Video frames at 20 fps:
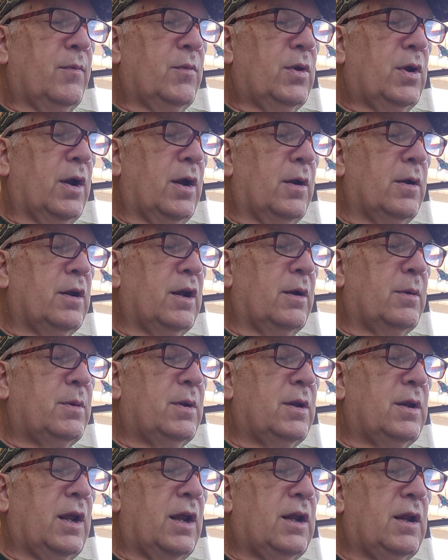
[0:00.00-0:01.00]
tearing up
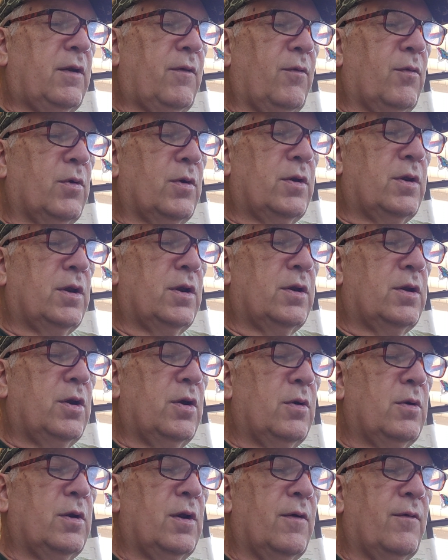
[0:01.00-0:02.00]
the dance floor to the
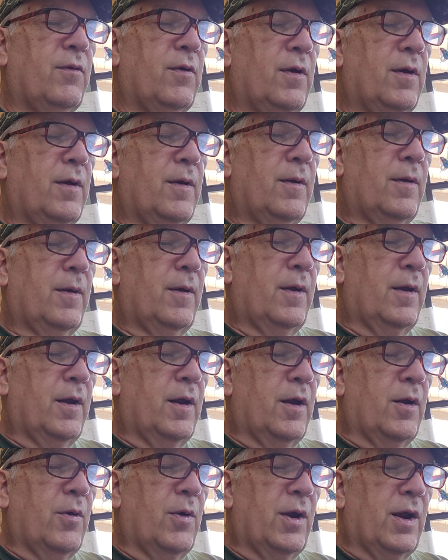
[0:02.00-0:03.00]
tune of
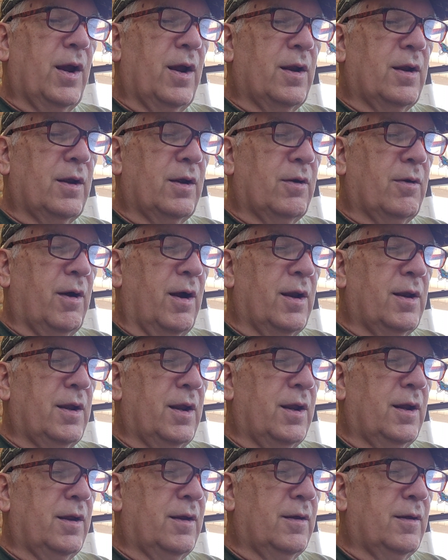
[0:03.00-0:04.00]
Ariana
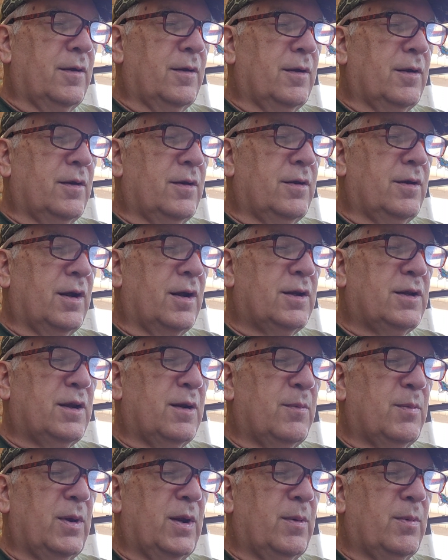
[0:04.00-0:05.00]
Grande,
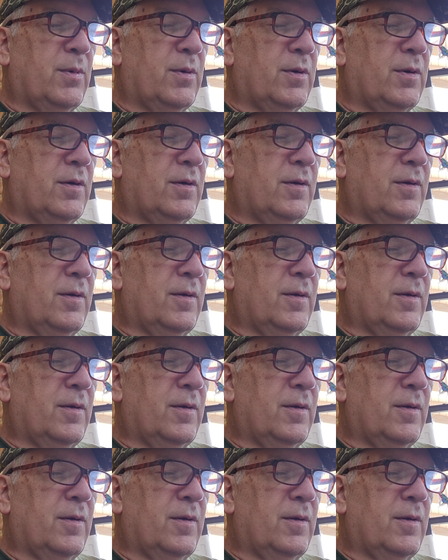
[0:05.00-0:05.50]
Justin Bieber,